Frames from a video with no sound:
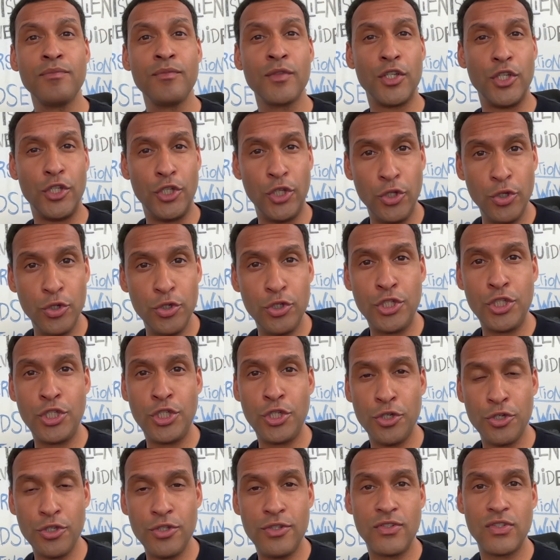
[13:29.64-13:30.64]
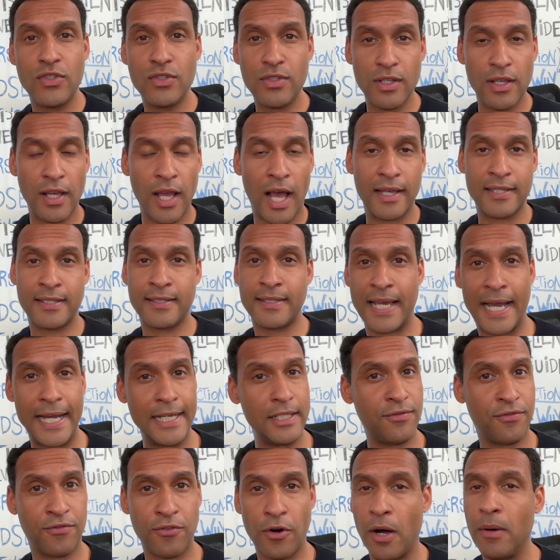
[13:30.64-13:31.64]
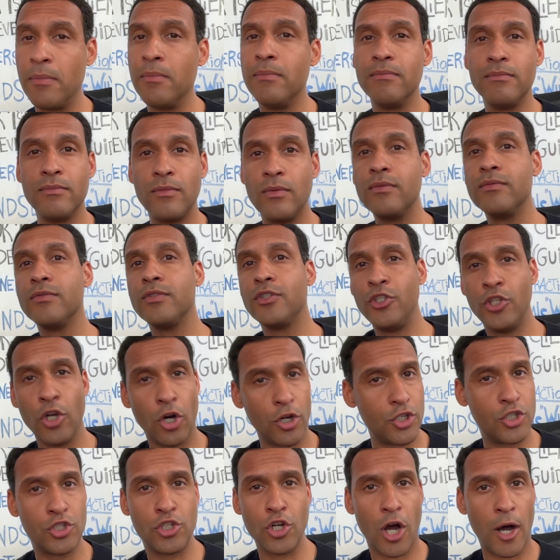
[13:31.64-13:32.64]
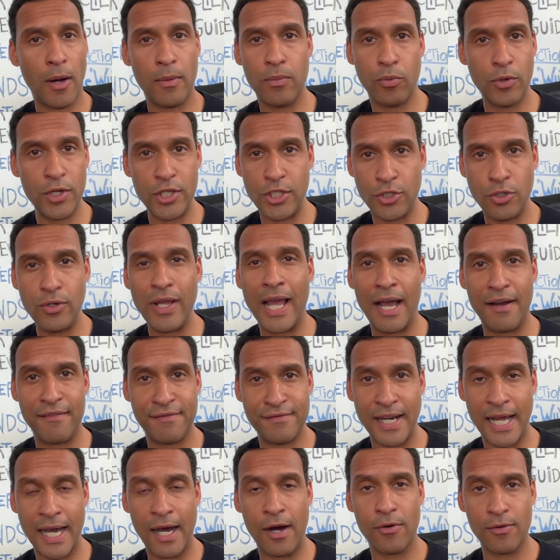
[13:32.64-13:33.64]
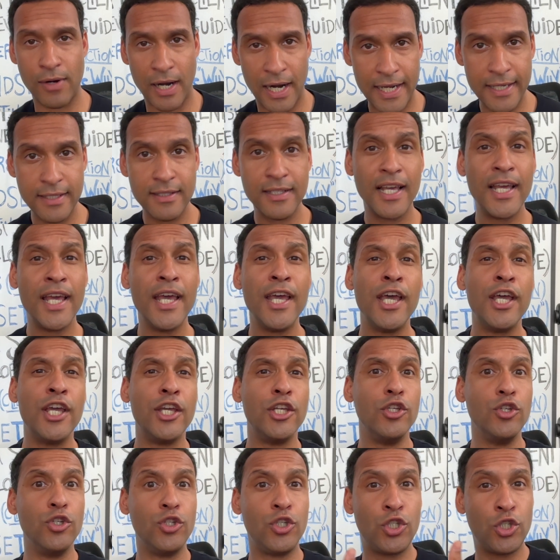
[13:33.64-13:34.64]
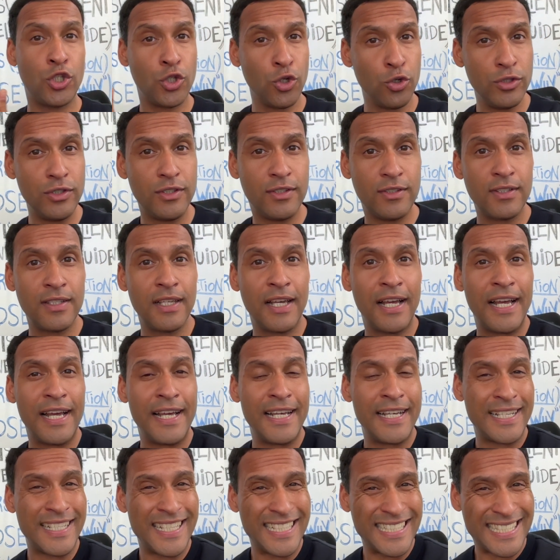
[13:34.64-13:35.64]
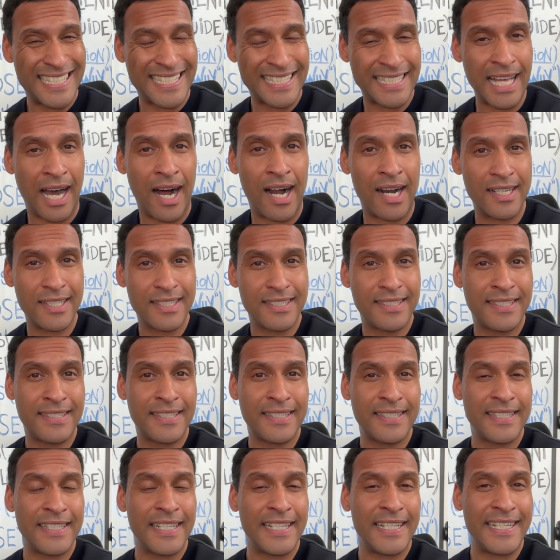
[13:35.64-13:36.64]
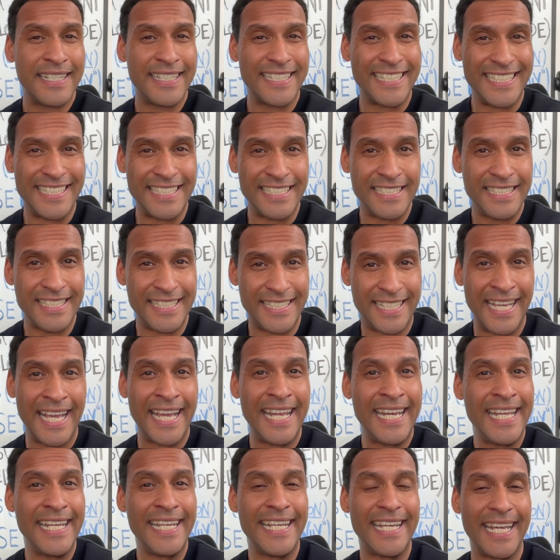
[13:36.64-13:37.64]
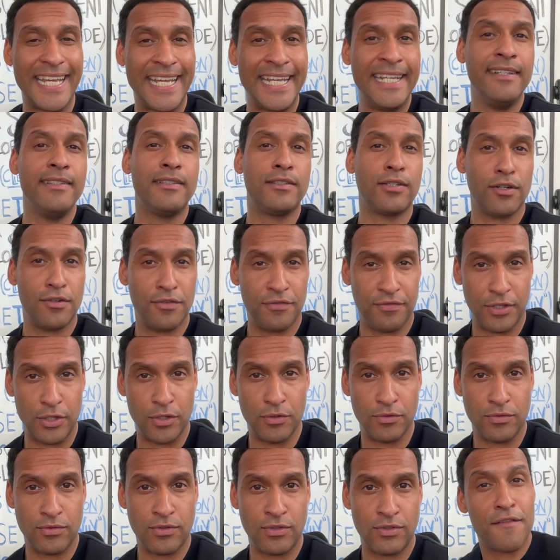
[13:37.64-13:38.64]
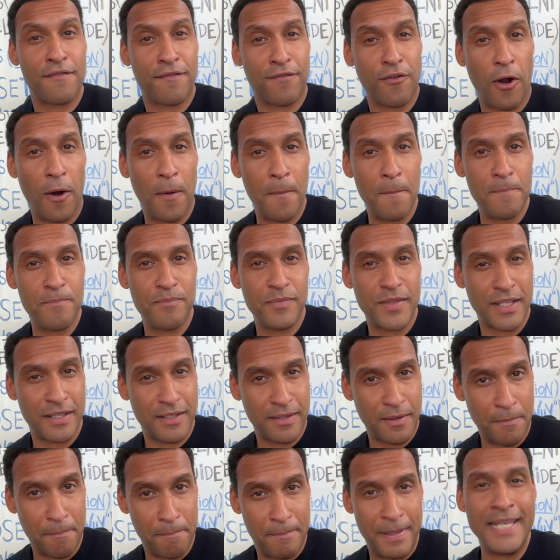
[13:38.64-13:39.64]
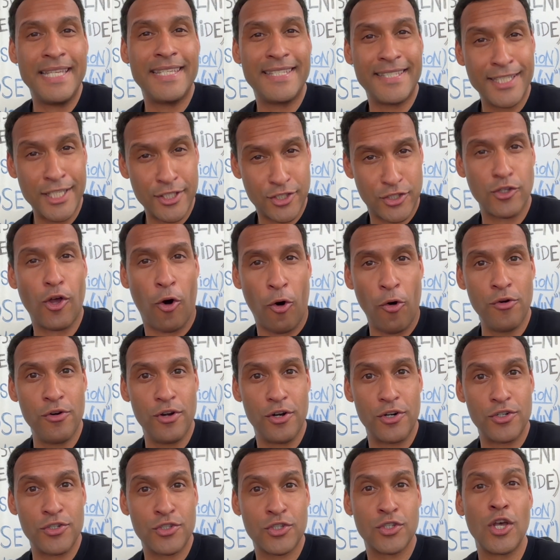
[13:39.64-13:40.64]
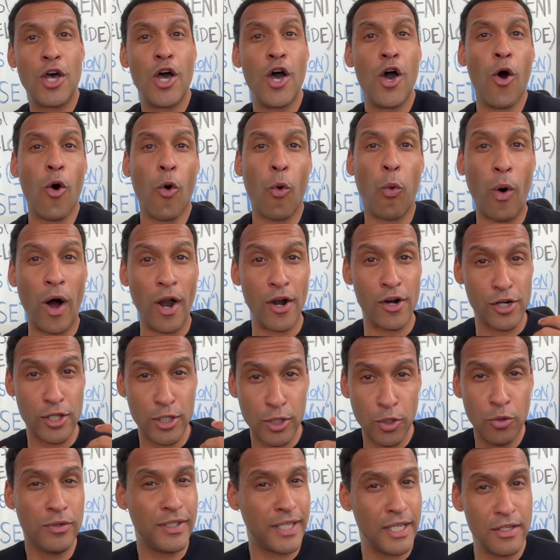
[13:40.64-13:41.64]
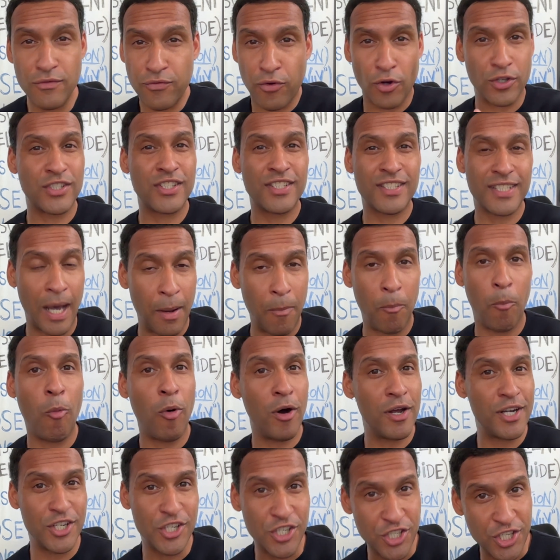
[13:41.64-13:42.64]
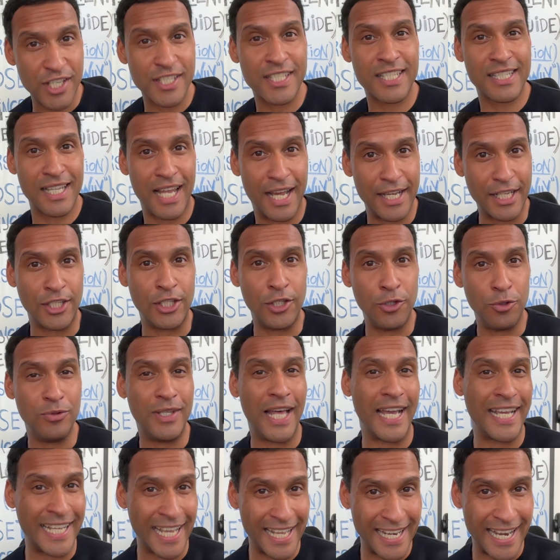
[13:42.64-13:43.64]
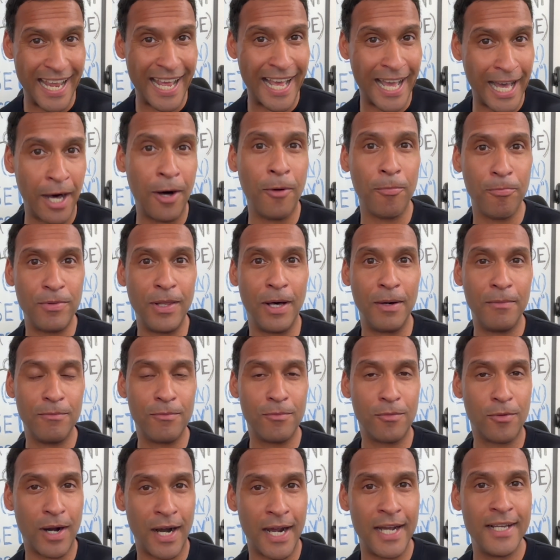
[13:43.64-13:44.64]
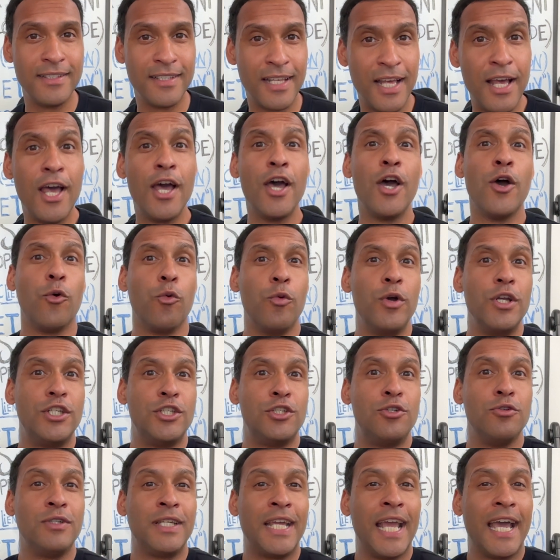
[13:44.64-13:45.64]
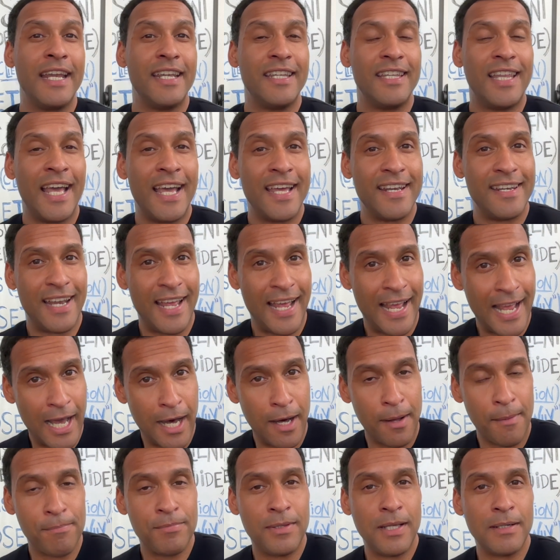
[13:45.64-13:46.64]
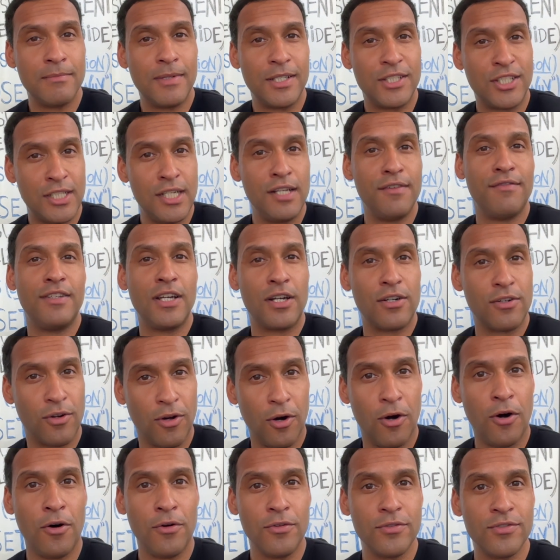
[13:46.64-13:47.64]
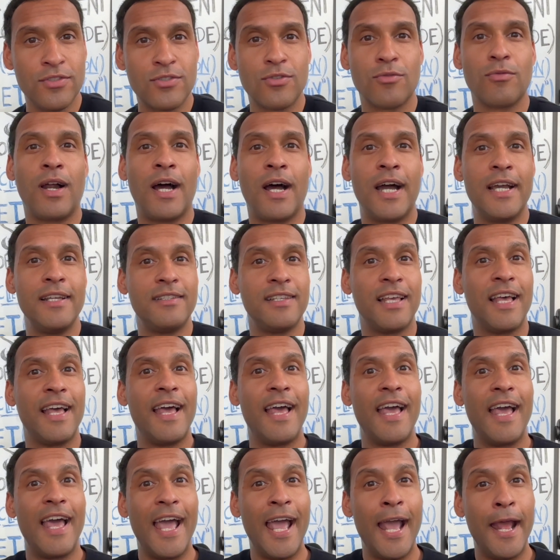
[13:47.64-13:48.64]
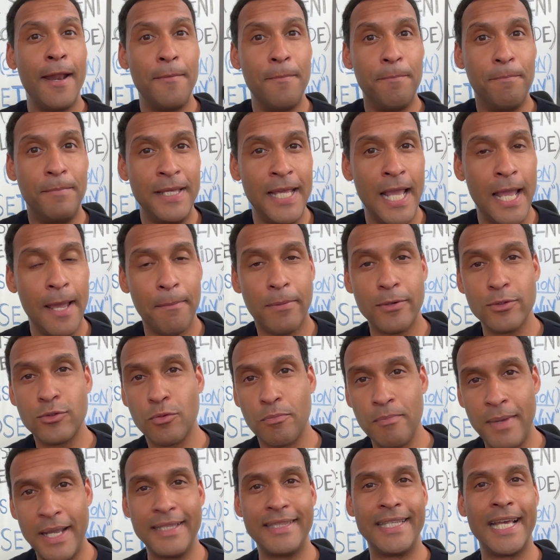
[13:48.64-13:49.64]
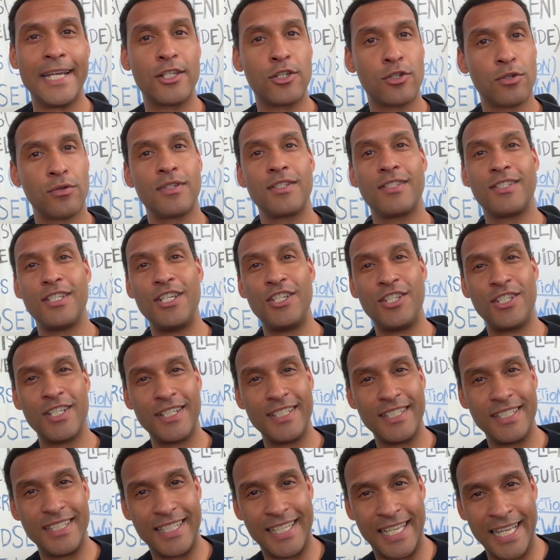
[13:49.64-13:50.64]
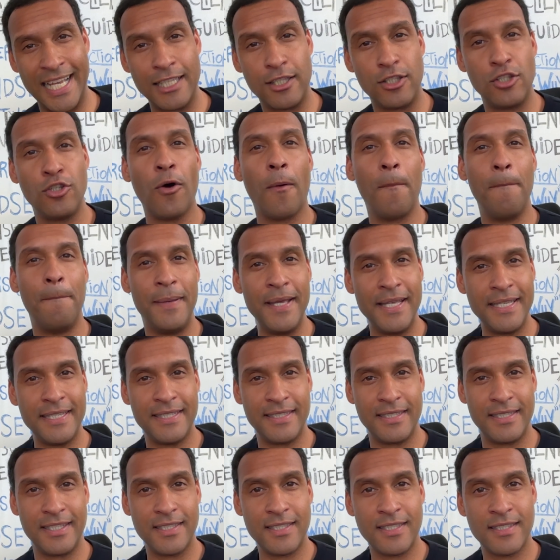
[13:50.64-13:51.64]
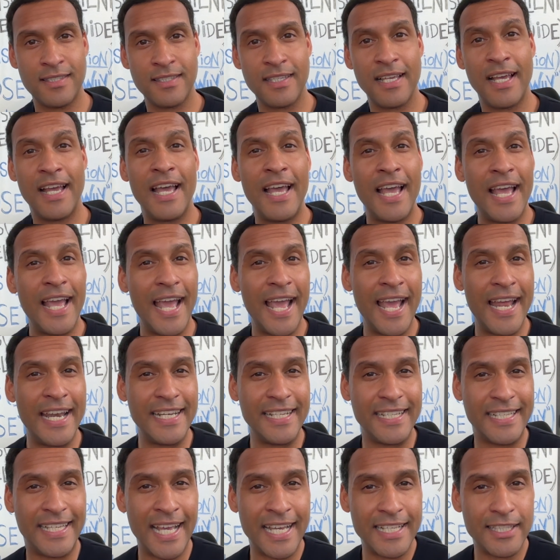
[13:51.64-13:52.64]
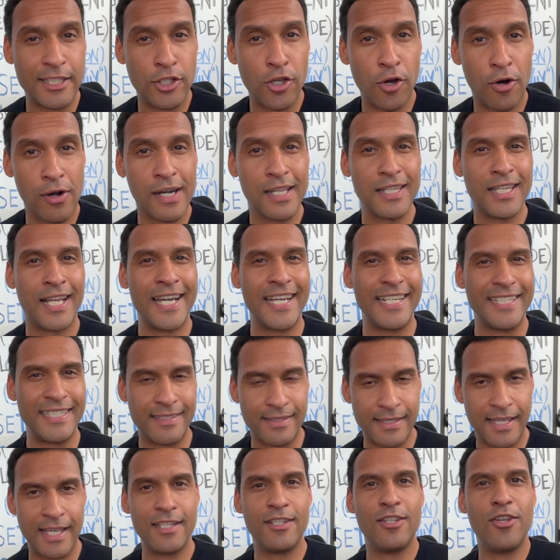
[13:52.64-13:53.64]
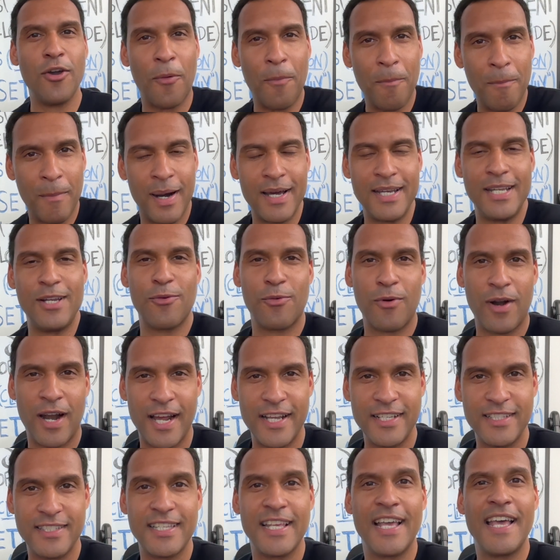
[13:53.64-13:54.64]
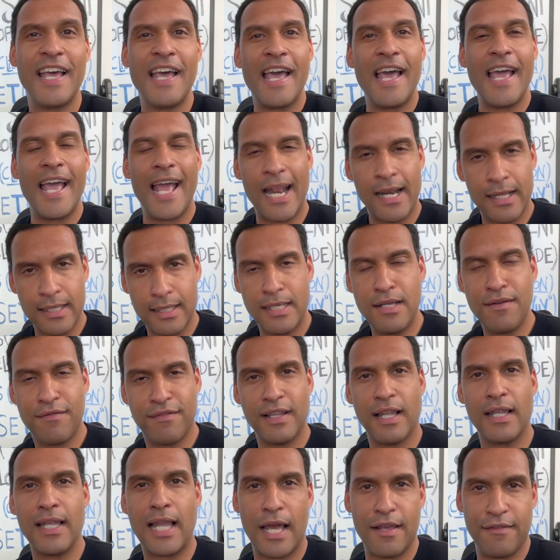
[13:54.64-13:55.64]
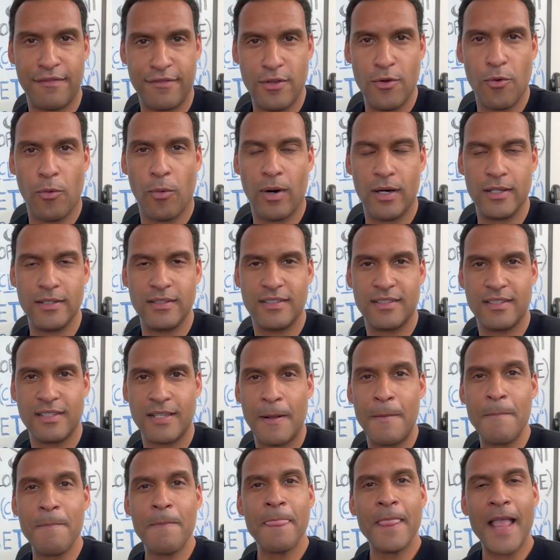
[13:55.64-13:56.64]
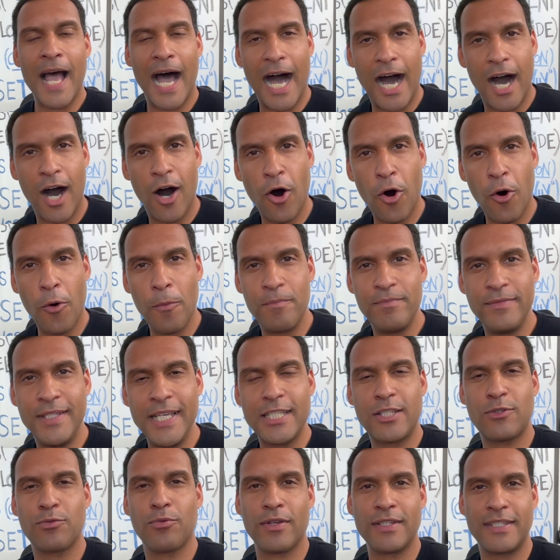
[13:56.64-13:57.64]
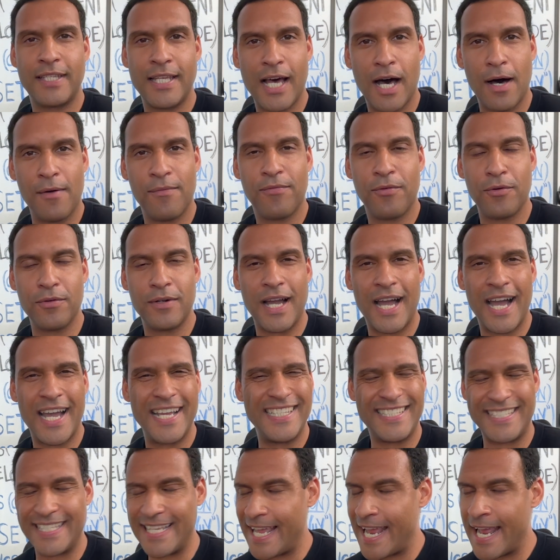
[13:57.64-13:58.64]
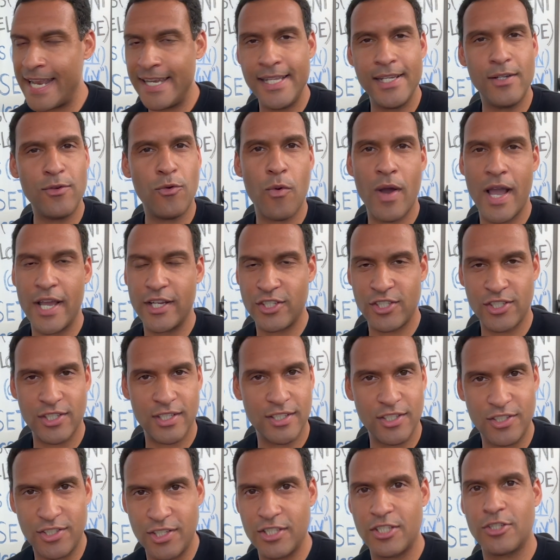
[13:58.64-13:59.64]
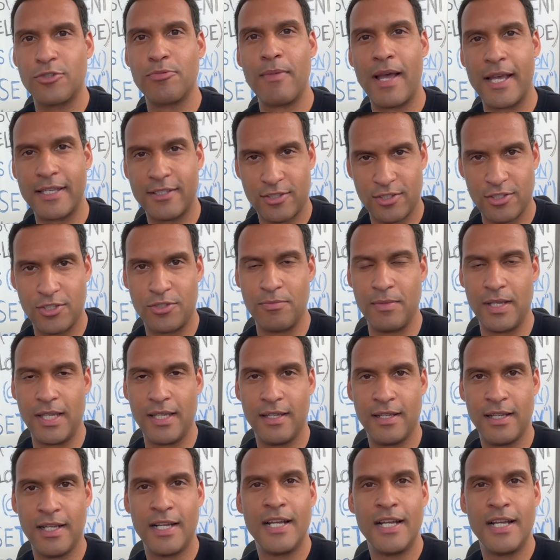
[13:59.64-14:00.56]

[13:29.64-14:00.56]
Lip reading: you should, aside from your job, which you have now, right? You should start getting interviews from business owners who are looking for someone just like you that can help them, right? Which you can then help them achieve their goals, right? And be able to make that transition, get your business and get your clients, get your money right, and live the life you want. I hope this was helpful, guys. Any question, just message me.